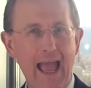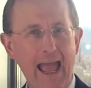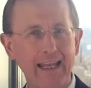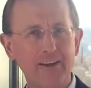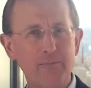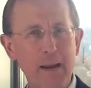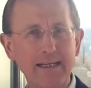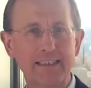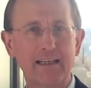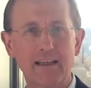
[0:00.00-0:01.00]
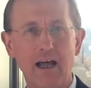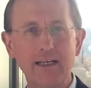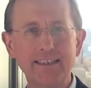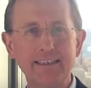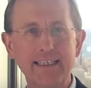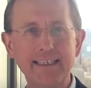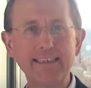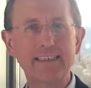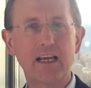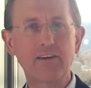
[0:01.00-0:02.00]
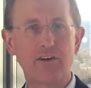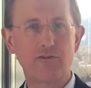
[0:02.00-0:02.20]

and its magic lies inside the